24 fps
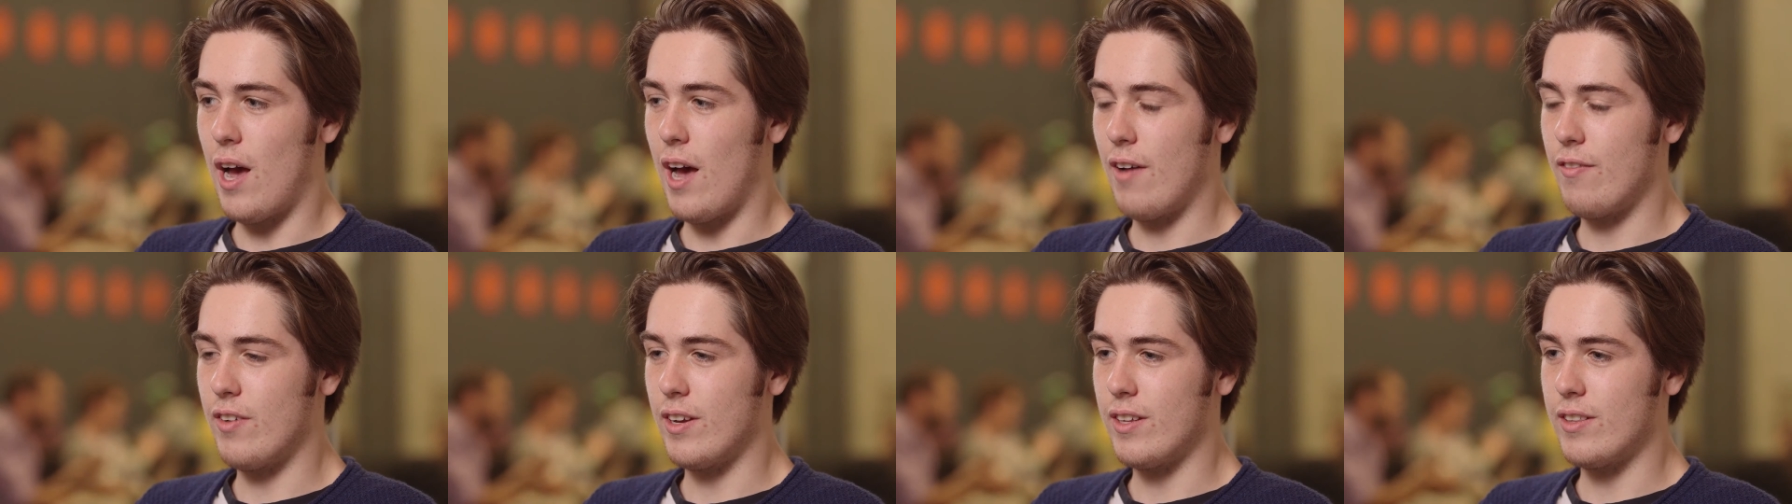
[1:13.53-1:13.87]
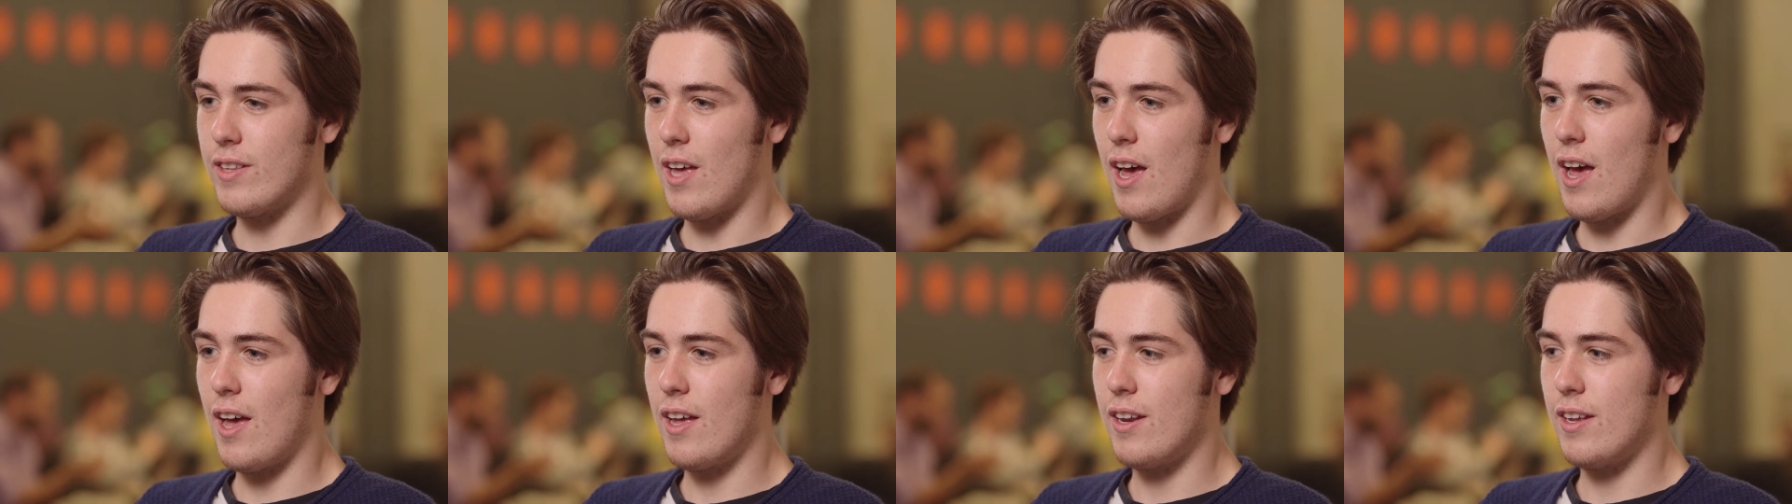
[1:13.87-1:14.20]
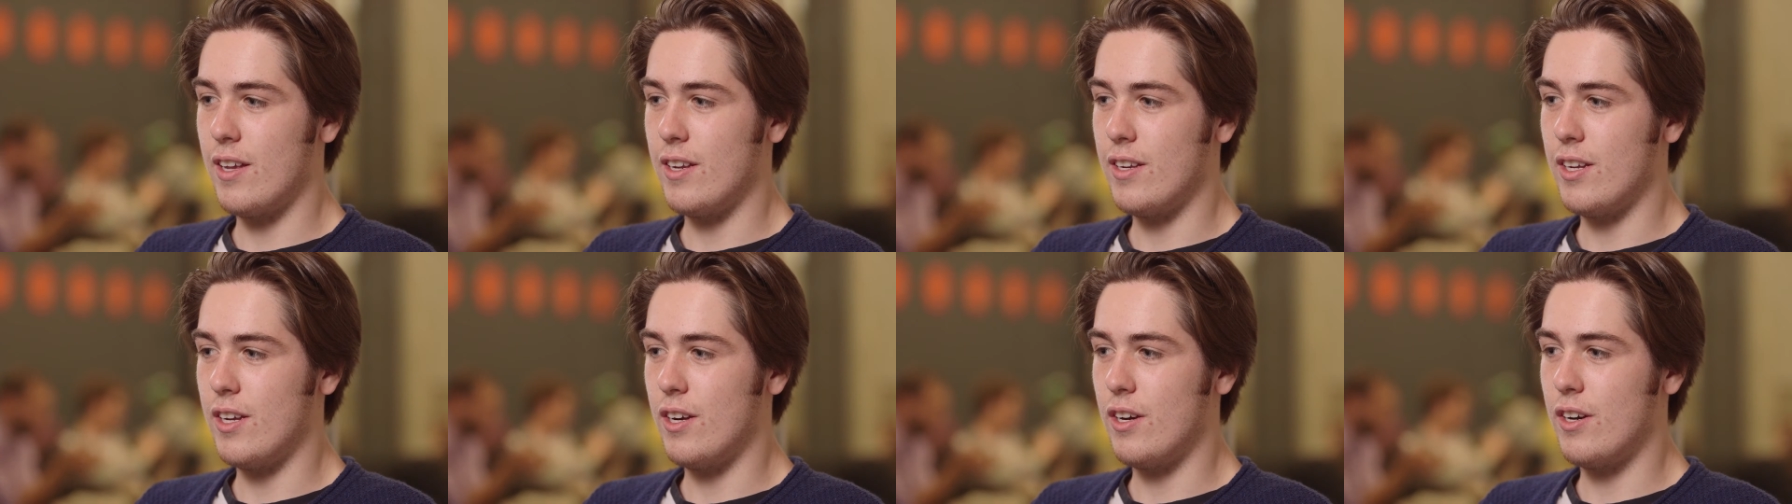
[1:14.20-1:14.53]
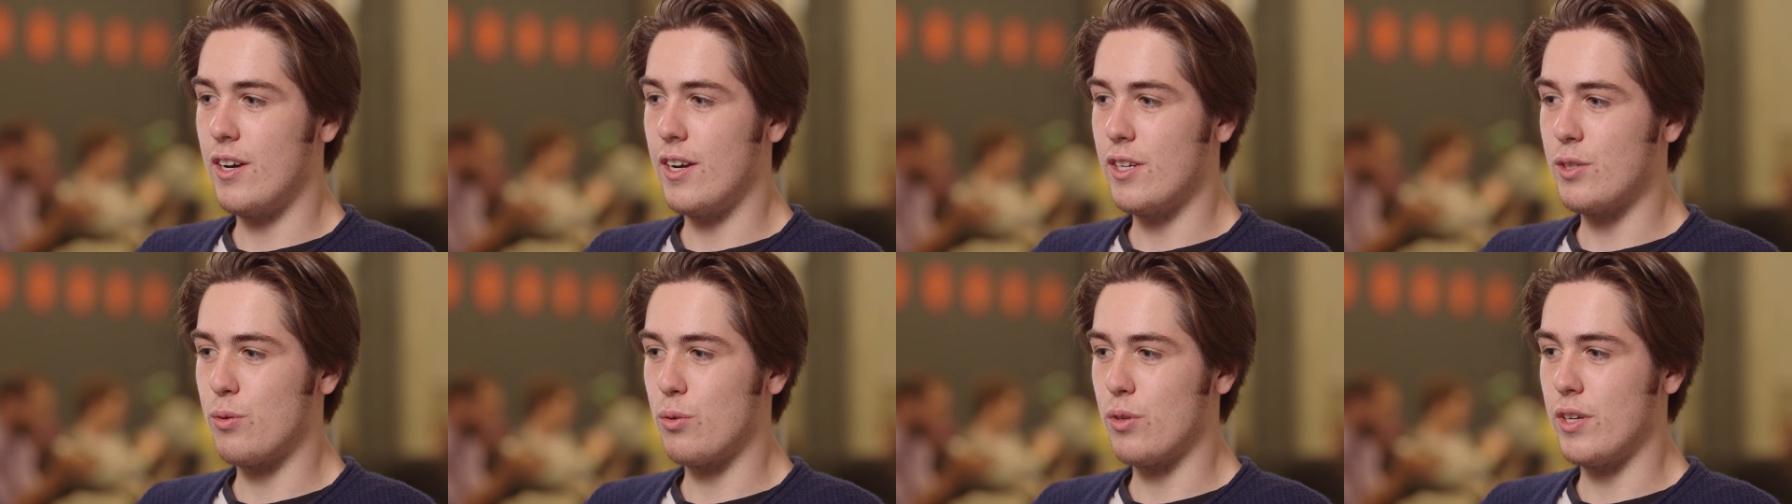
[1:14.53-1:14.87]
Having that in
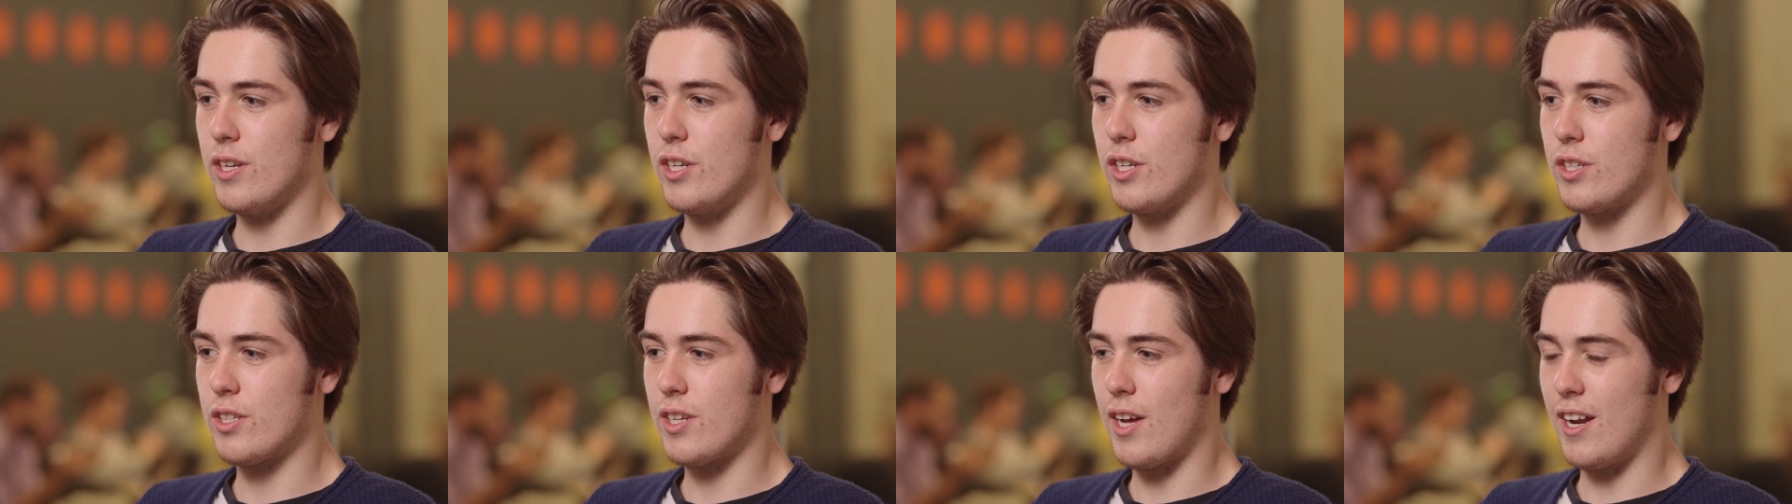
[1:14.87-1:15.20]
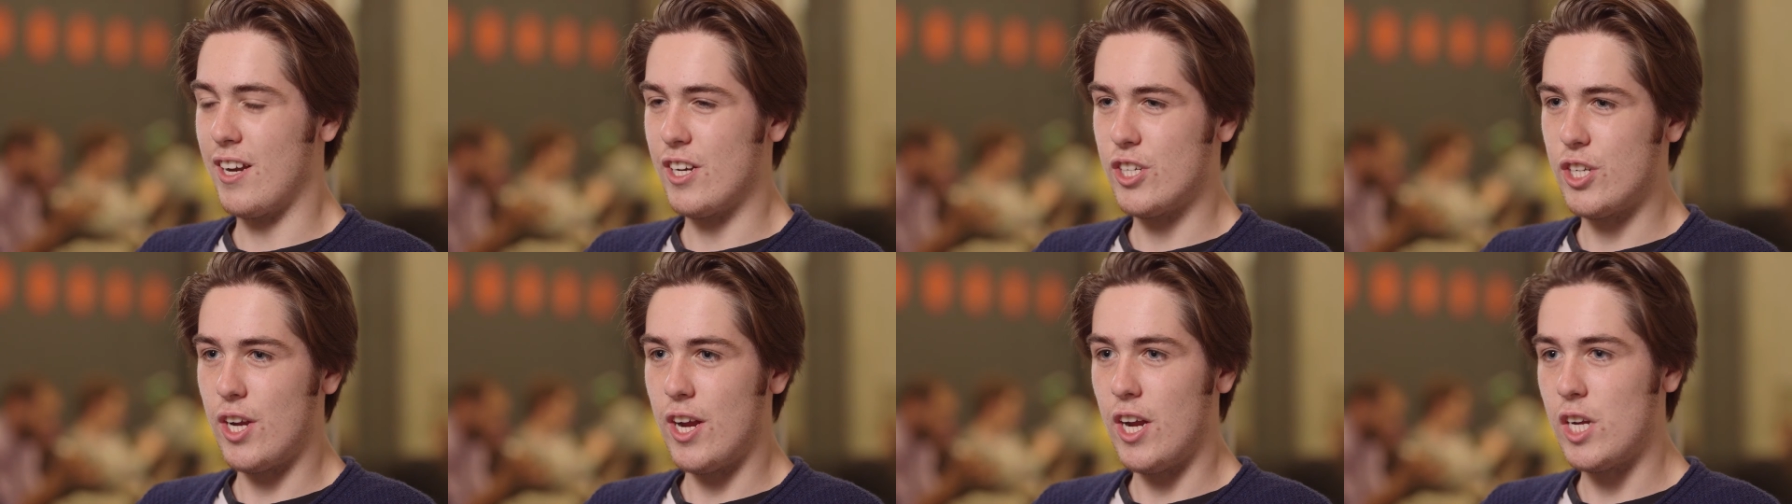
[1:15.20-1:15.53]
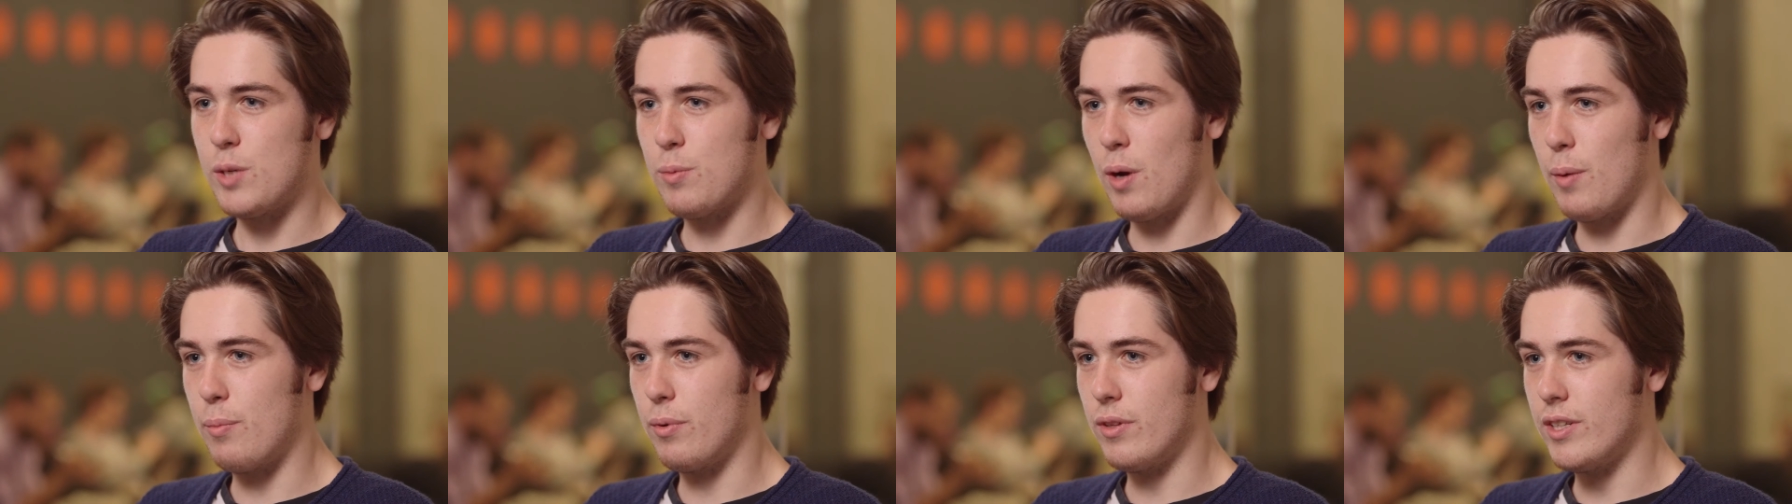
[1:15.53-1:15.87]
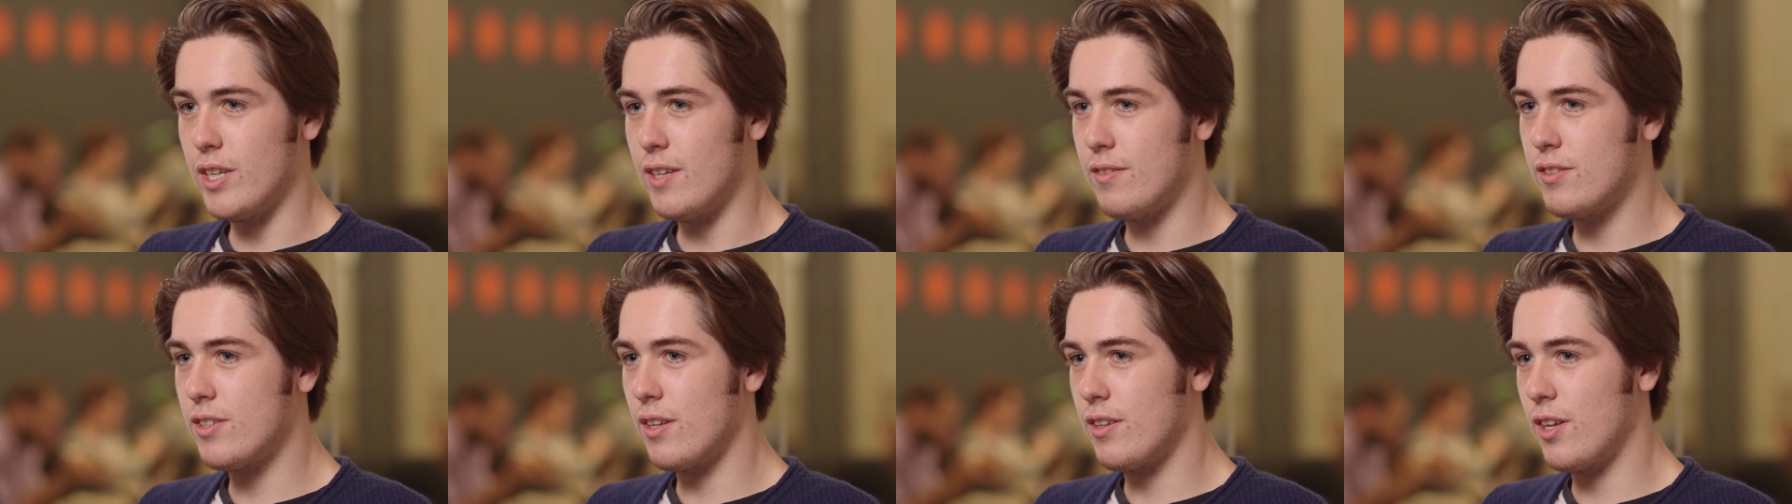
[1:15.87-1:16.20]
here has really just kind of changed my
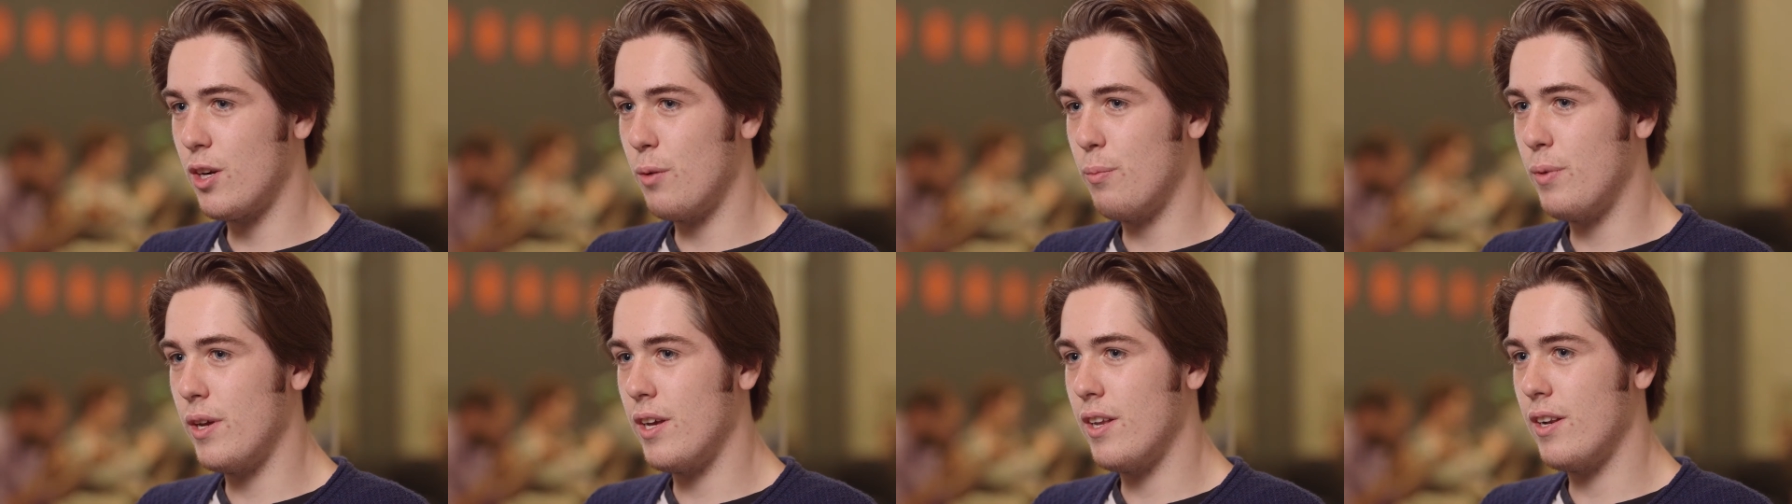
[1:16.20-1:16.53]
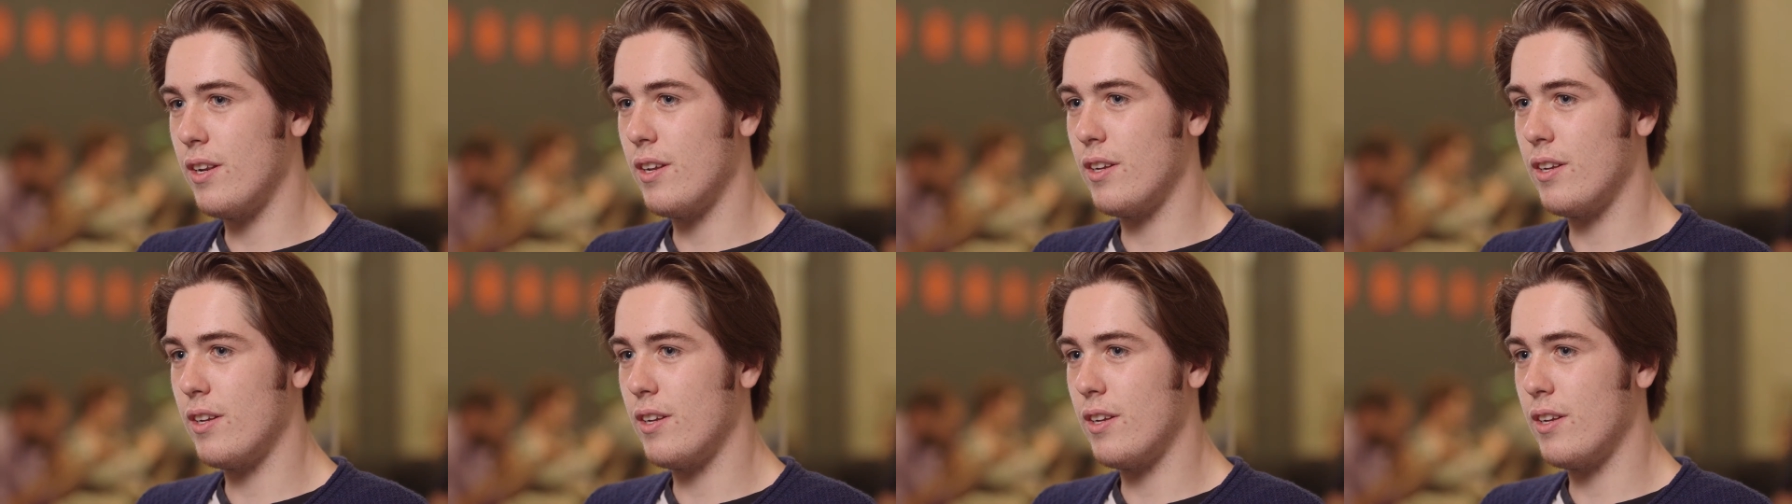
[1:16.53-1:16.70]
beliefs a little bit.